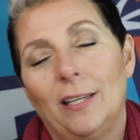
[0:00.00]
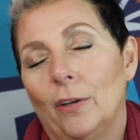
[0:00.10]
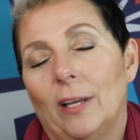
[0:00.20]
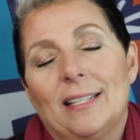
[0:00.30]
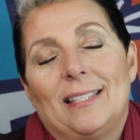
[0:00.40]

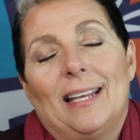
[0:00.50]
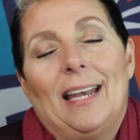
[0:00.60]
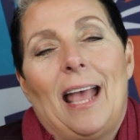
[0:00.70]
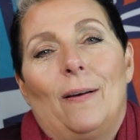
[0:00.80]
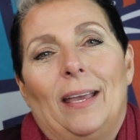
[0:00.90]
You're going to send
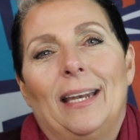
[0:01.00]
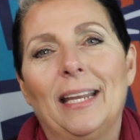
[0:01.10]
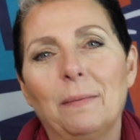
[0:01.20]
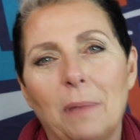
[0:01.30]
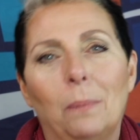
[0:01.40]
it out in
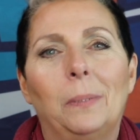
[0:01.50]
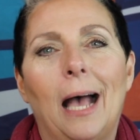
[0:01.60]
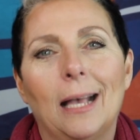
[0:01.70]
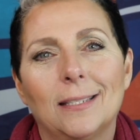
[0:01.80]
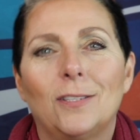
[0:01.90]
an email
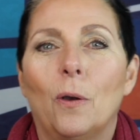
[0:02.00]
blast.